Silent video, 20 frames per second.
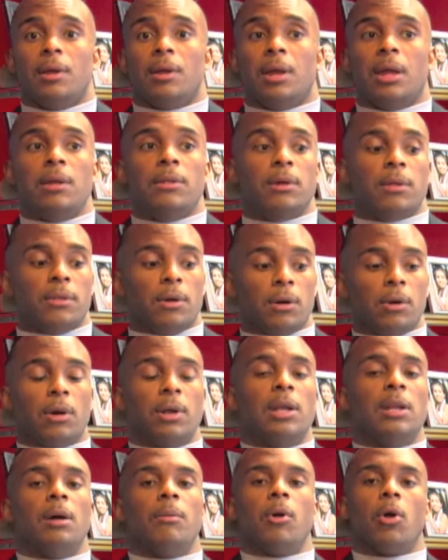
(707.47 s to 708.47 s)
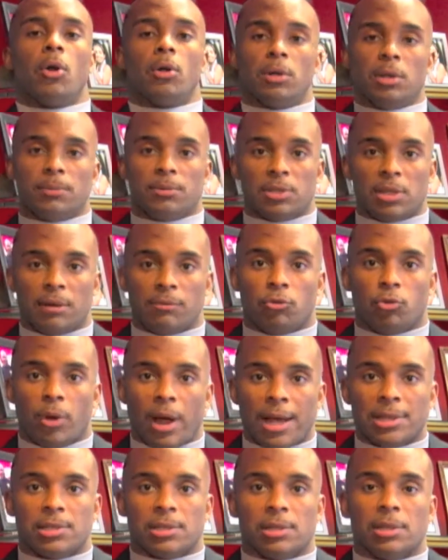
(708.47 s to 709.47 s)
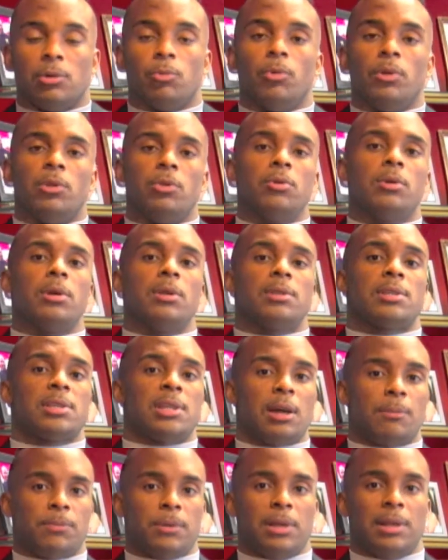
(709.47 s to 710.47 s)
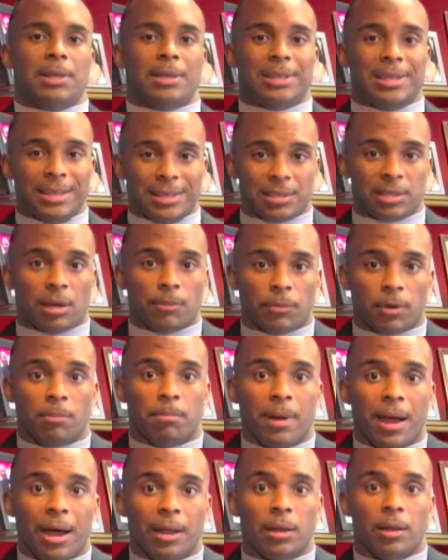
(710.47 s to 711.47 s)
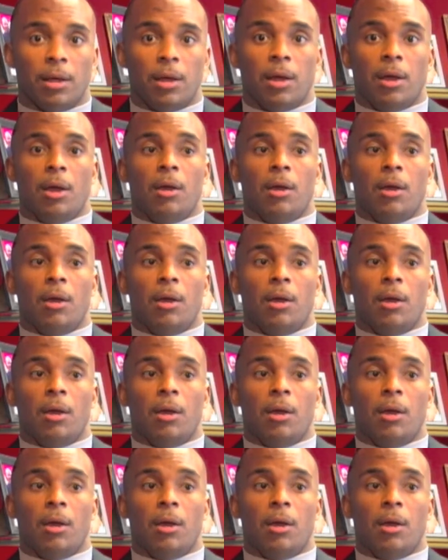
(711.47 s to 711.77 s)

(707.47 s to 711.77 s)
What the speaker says: Either they're going to end up hurting themselves drastically when you could have stepped in and did something about it,